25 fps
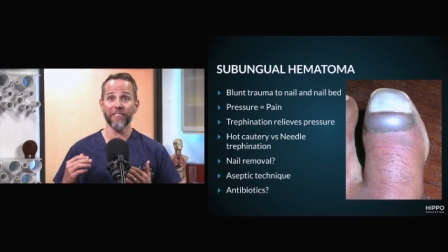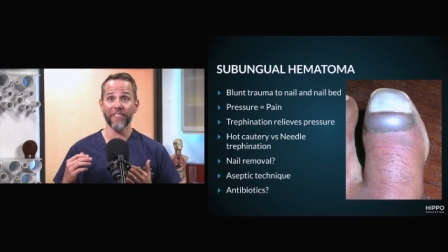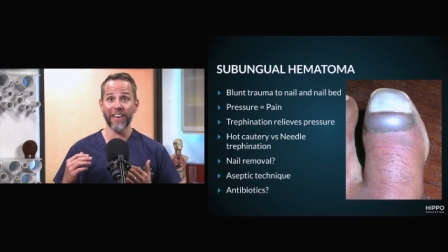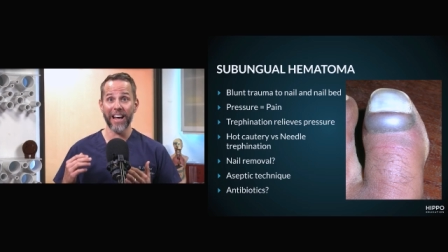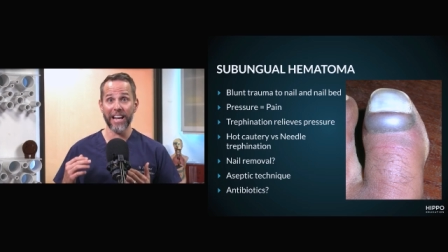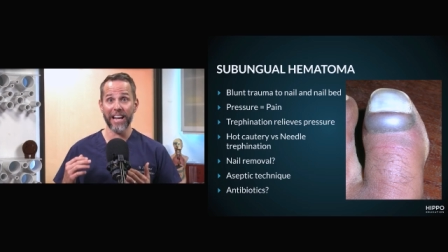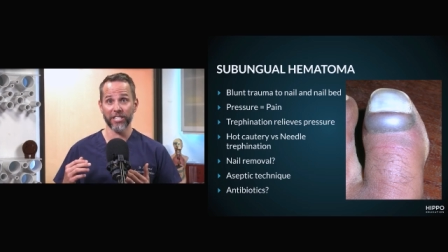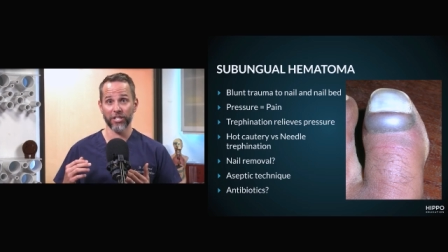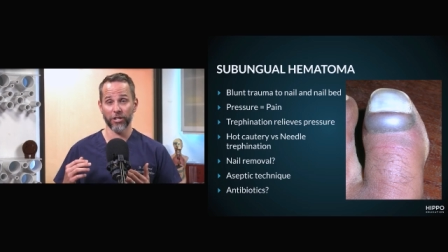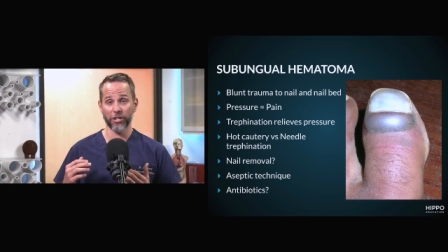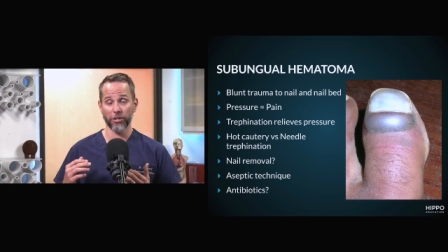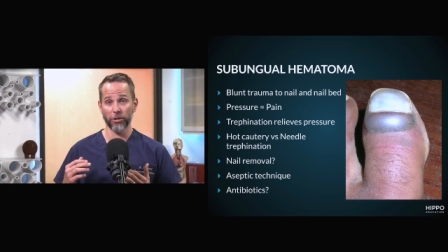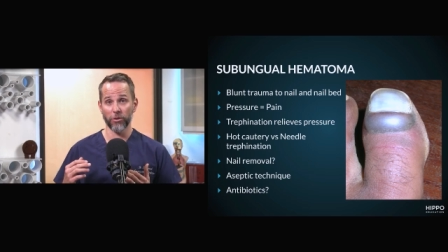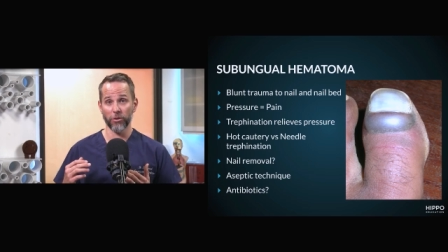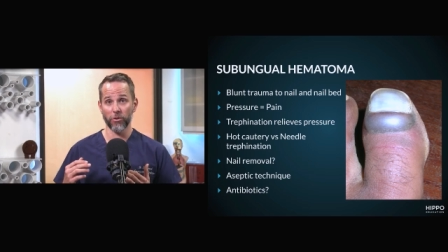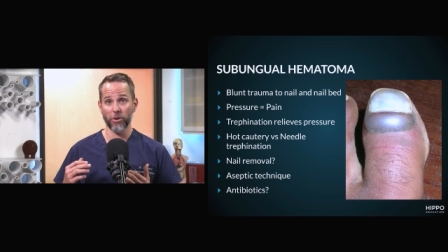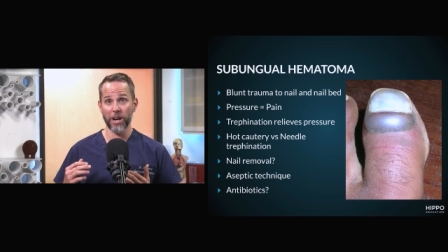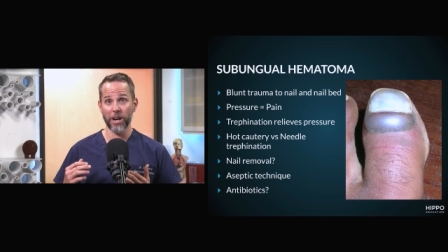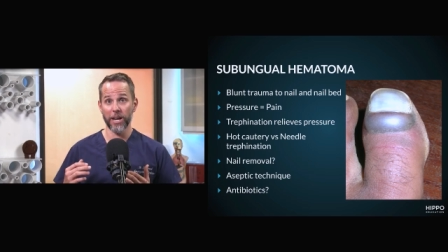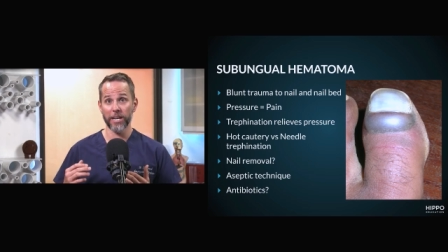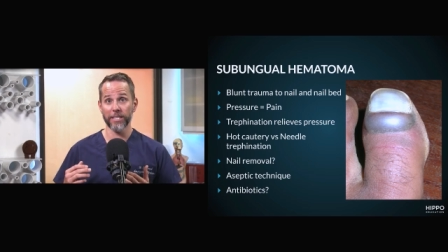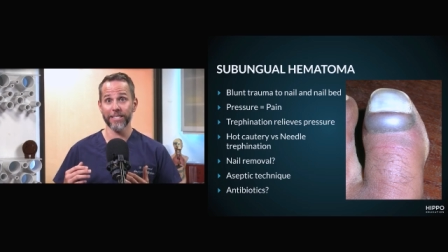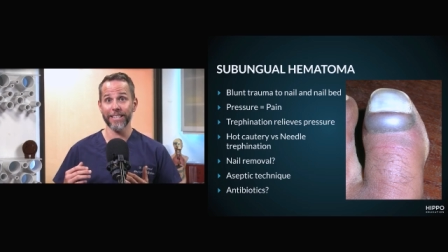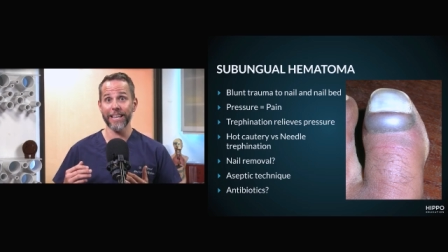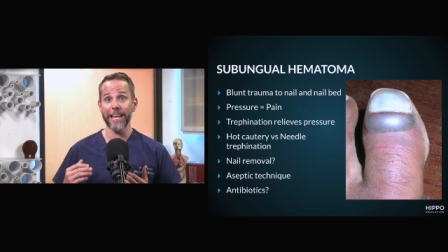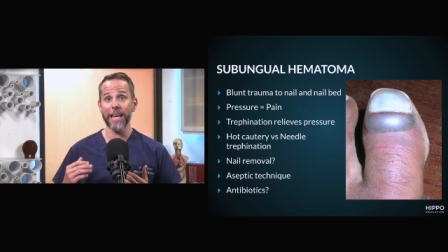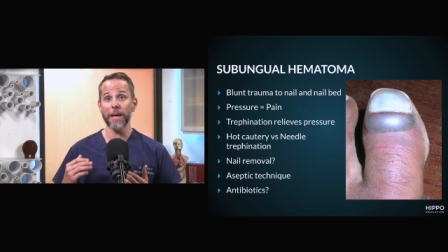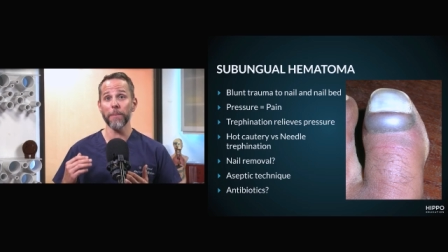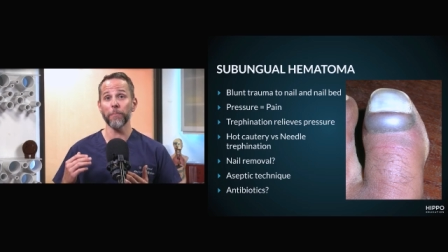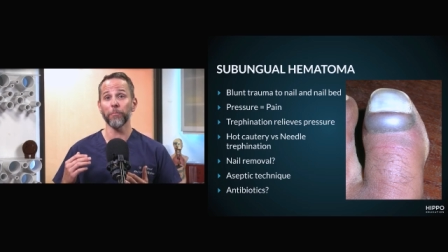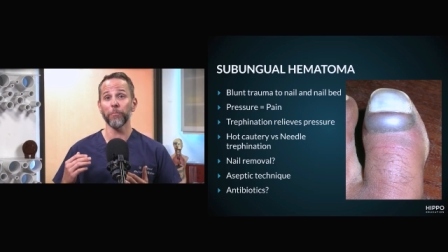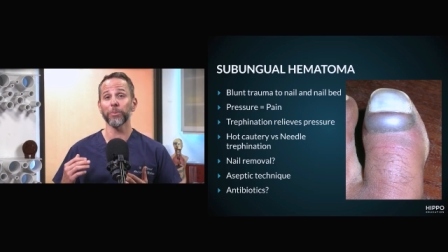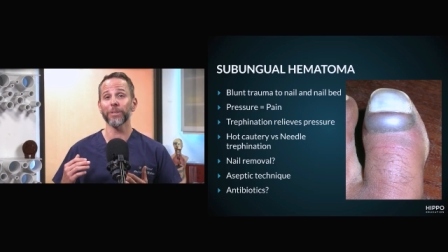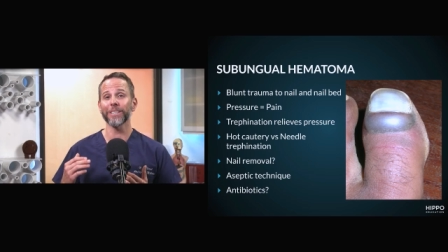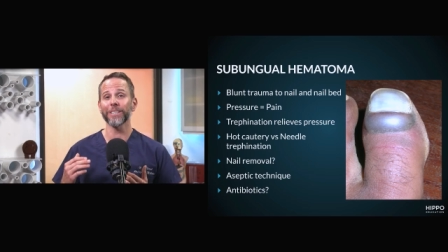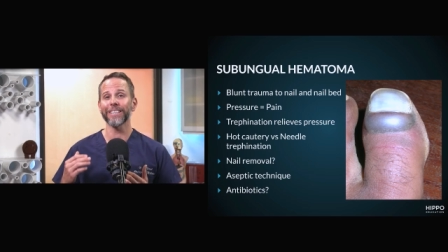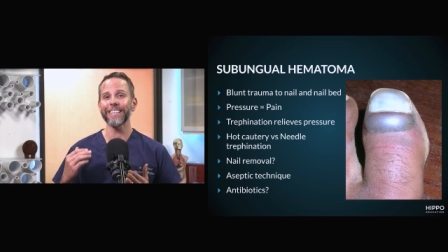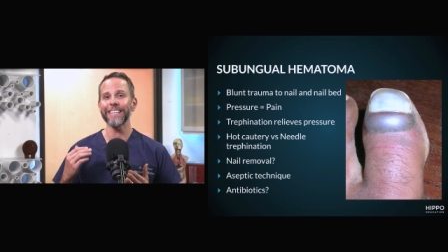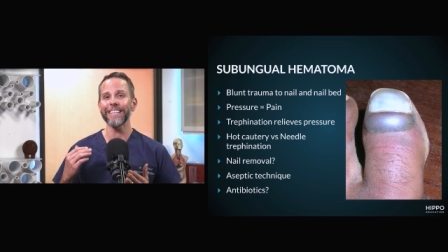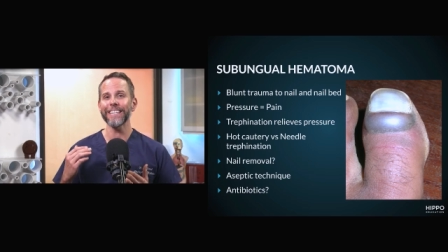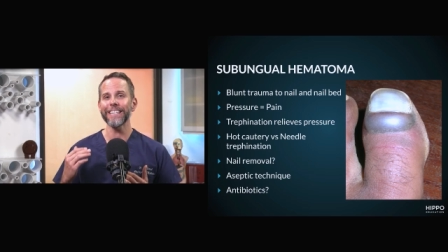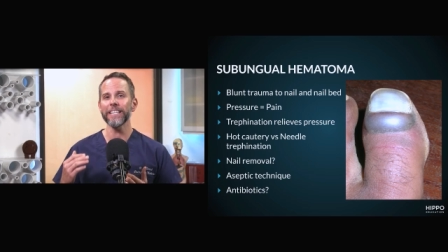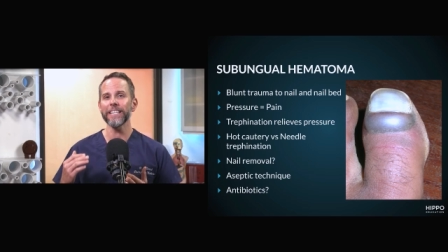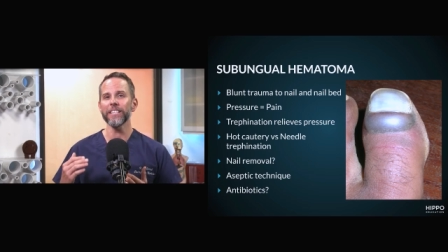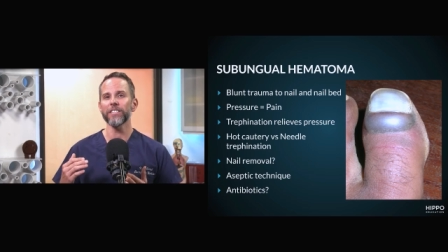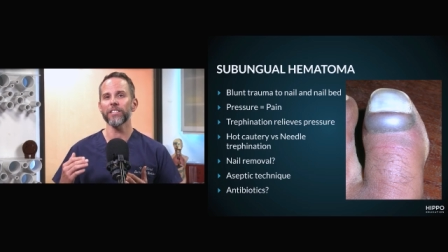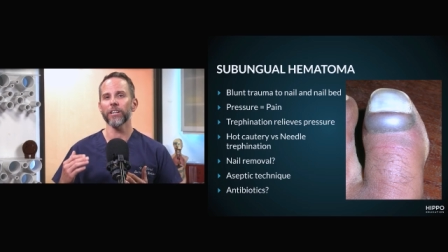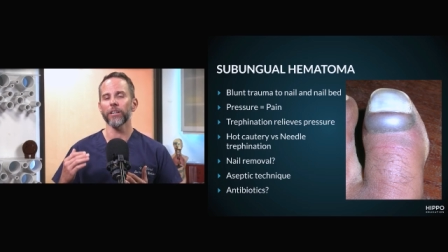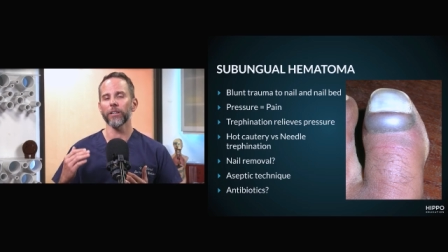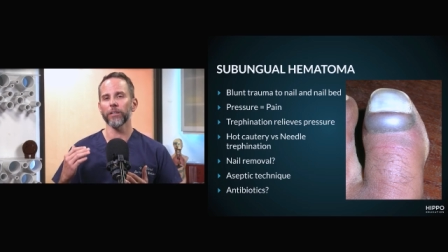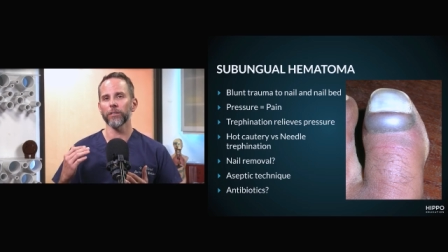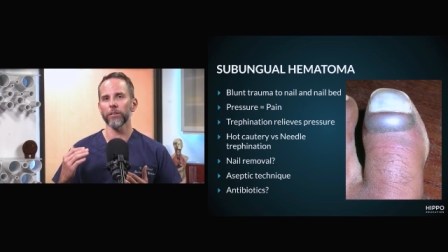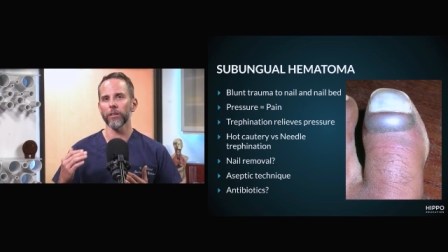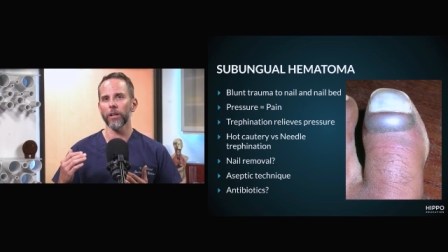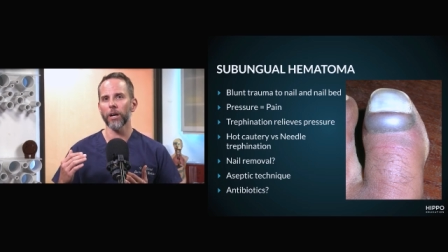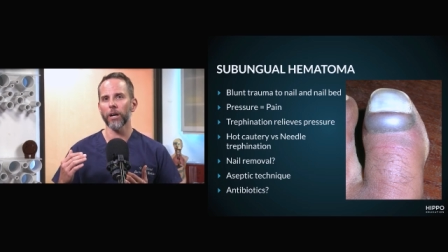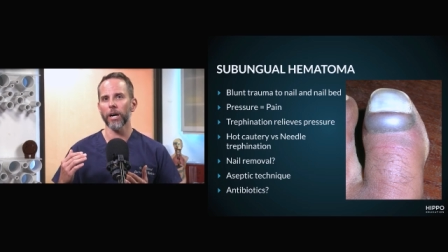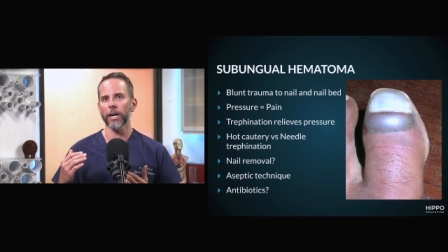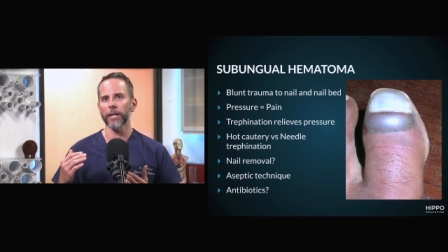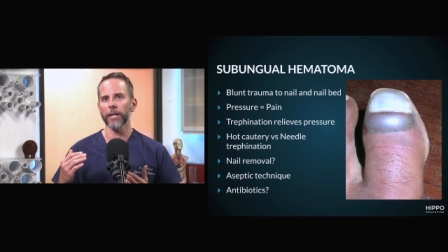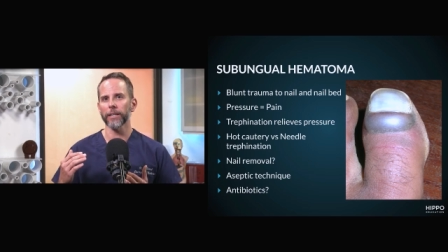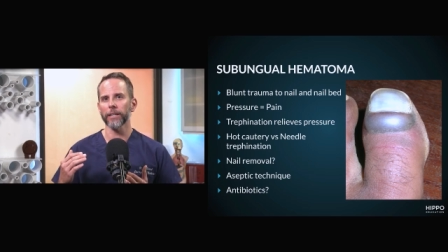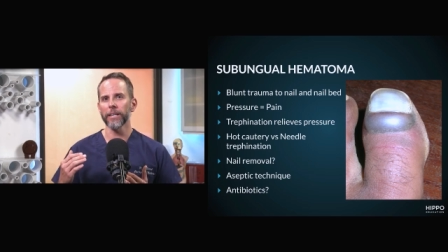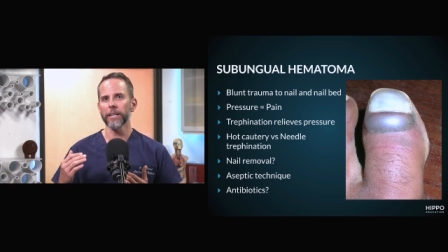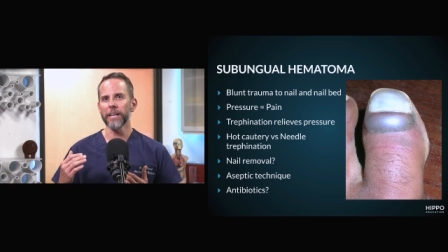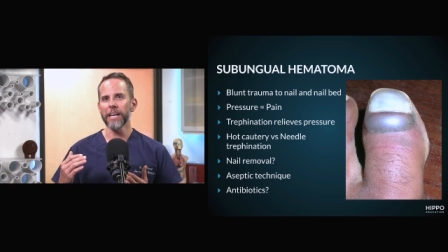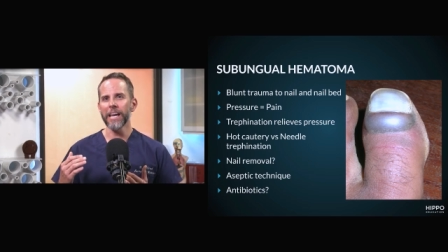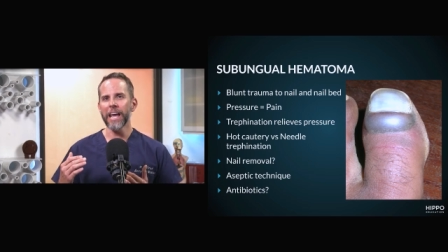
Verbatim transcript: vascularized and bleeds a lot.